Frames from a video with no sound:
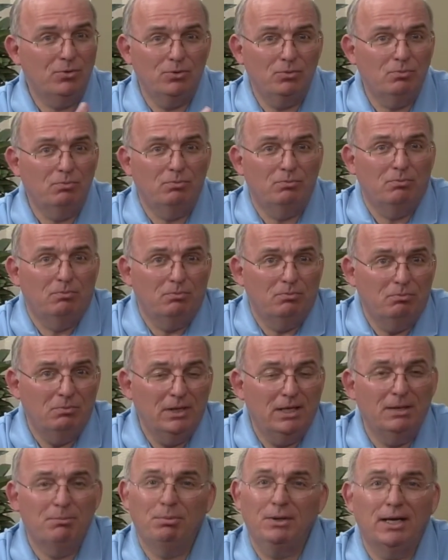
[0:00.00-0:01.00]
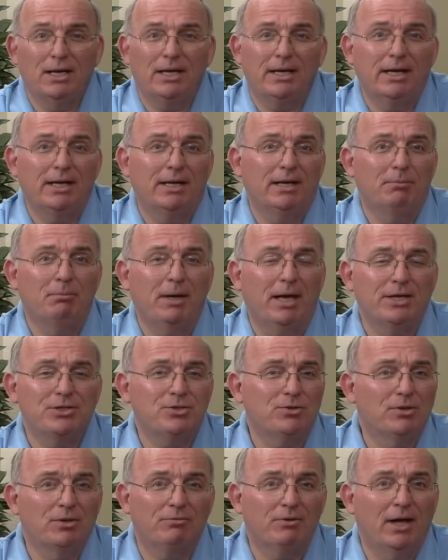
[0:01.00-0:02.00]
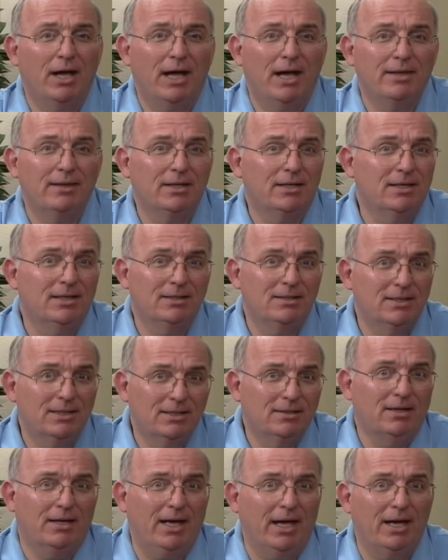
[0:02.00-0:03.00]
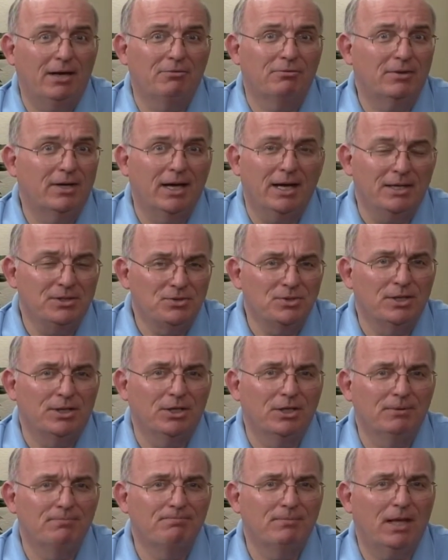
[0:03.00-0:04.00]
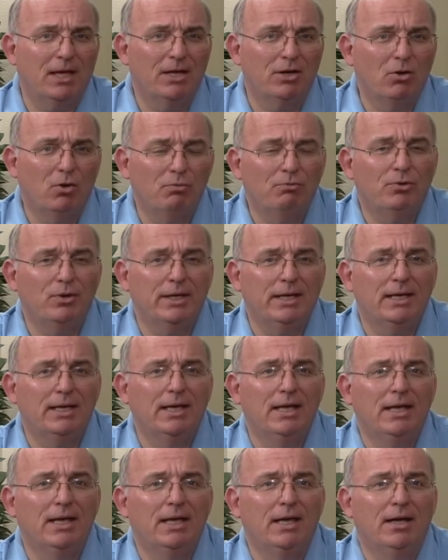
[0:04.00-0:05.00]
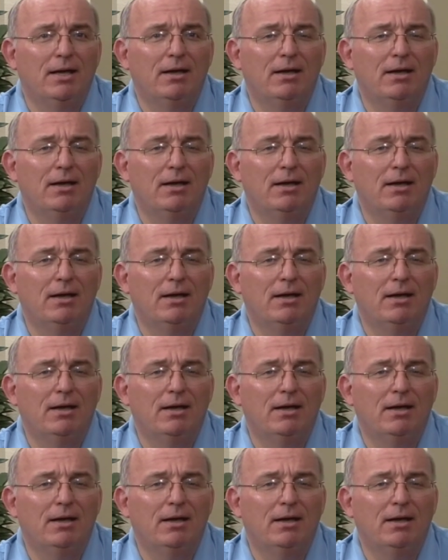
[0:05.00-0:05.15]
through me being an ambassador of God, that he did have God's ear, and hopefully